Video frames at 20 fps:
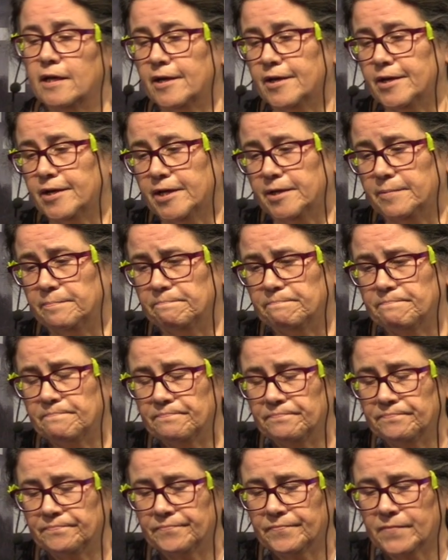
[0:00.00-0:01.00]

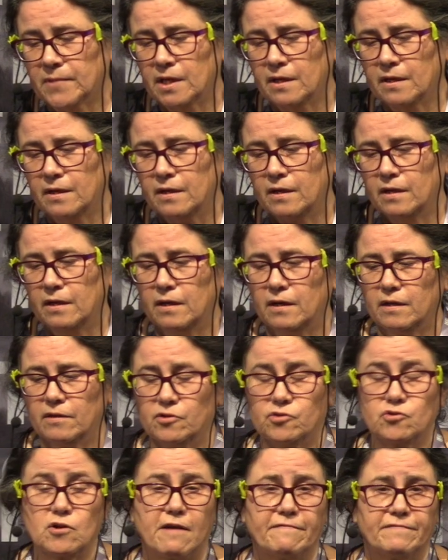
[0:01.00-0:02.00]

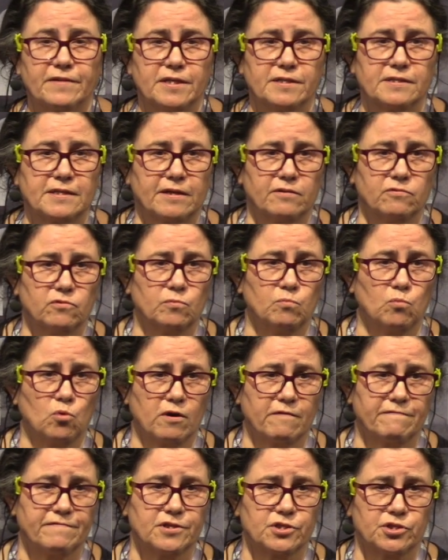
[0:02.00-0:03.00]
the traffic is handled
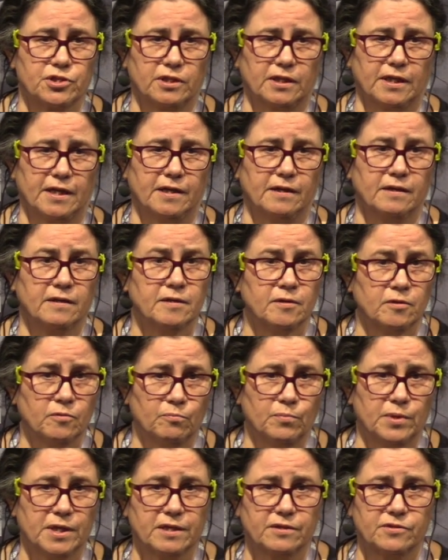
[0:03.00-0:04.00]
more efficiently
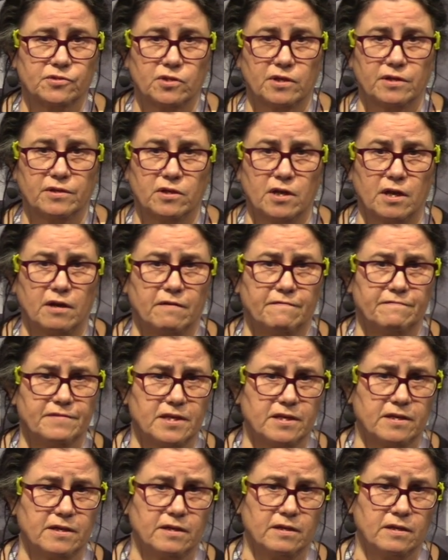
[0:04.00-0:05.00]
because none of
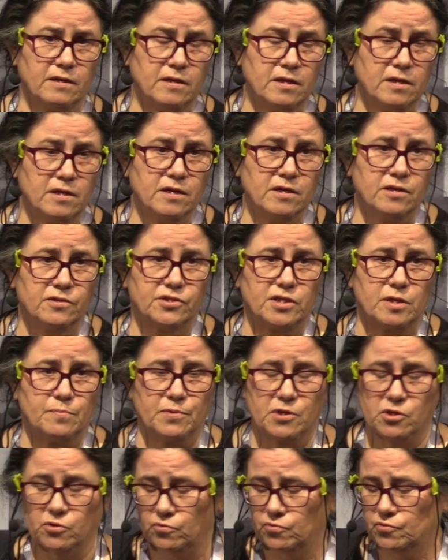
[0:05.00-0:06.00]
the
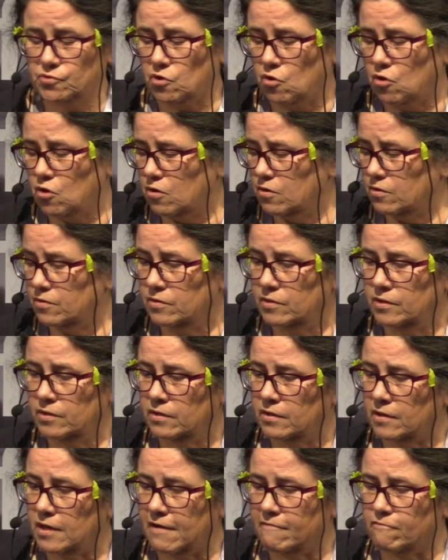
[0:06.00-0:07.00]
CPUs are
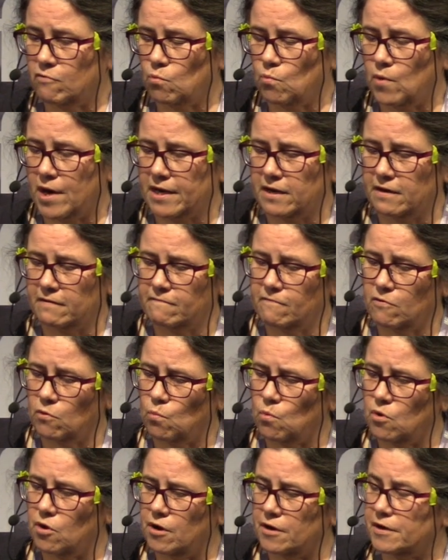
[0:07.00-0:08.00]
ever waiting for
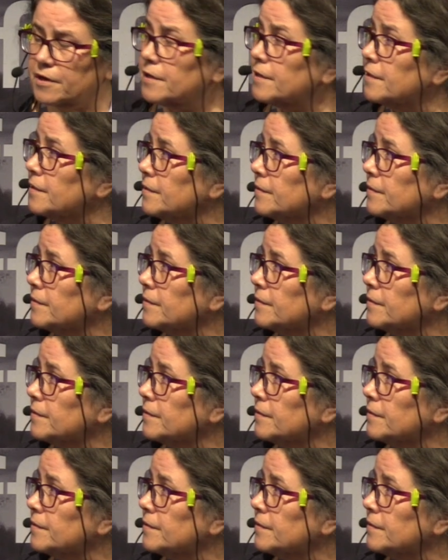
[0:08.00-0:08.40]
work.